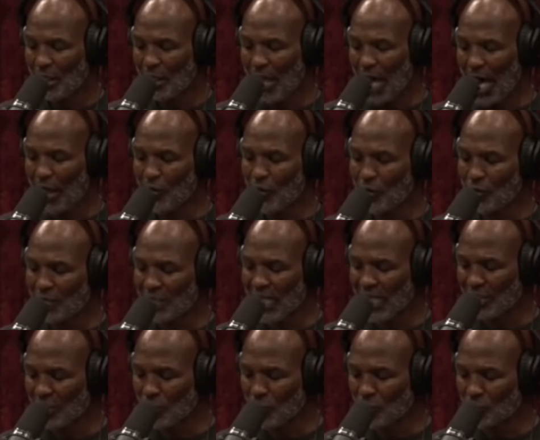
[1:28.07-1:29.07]
I know how to
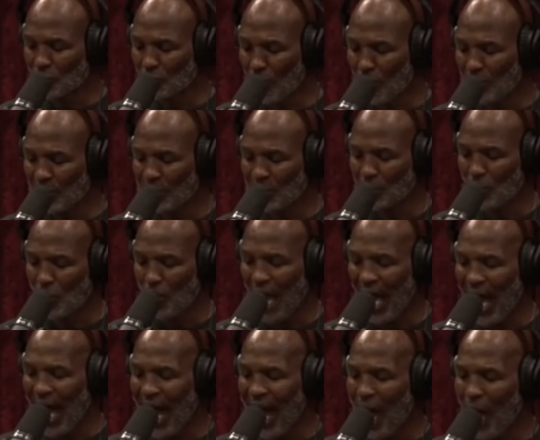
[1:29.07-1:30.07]
take those moments on
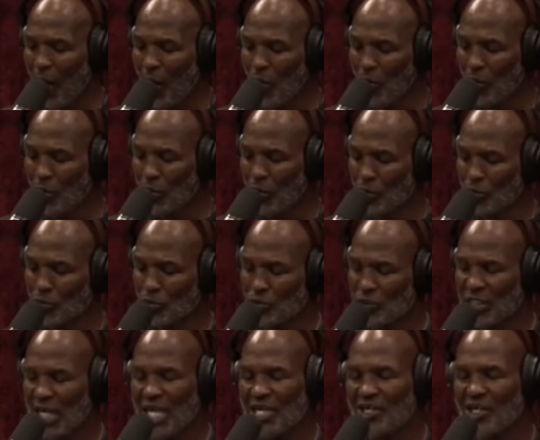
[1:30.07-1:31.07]
how to
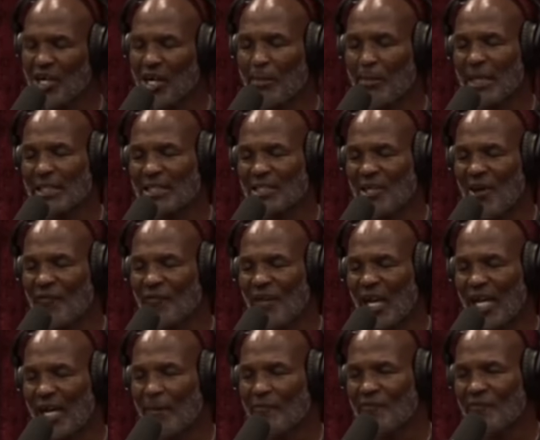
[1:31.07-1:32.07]
take care of myself
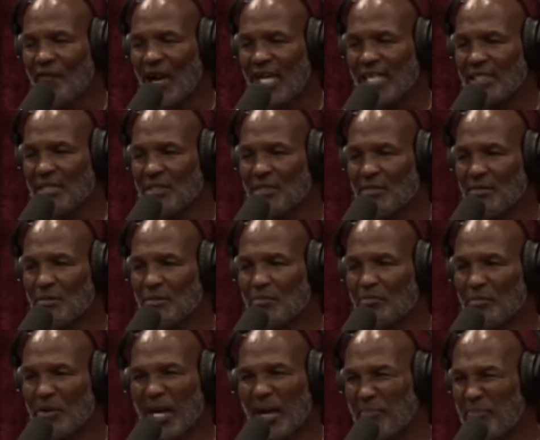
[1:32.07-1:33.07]
like I'm fighting,
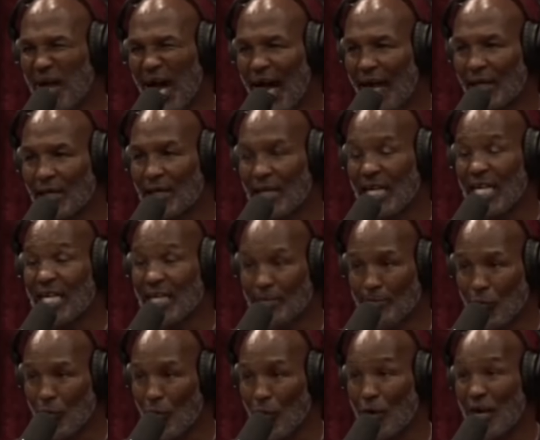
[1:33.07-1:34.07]
but I'm not
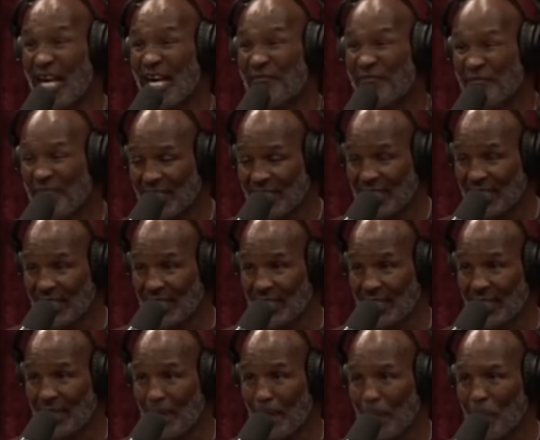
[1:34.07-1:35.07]
anymore
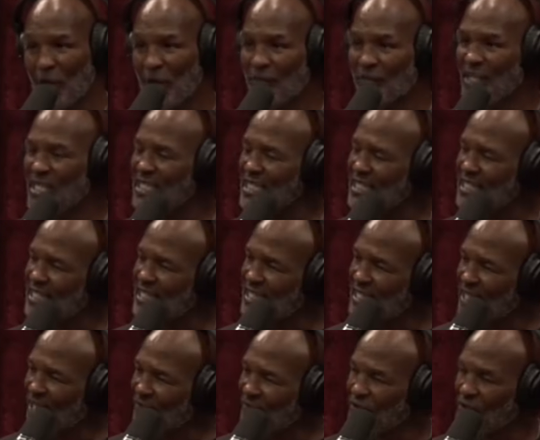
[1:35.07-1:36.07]
physically. This is a
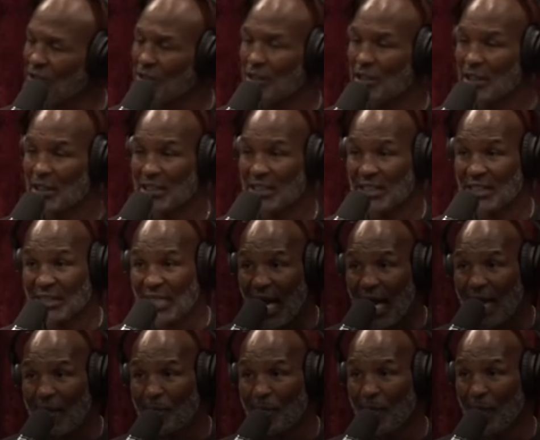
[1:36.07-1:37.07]
different
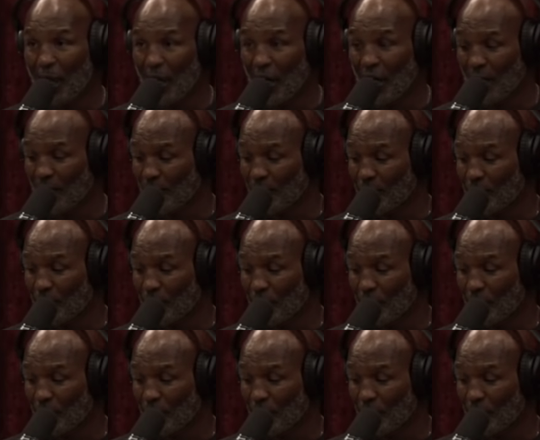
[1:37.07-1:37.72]
type of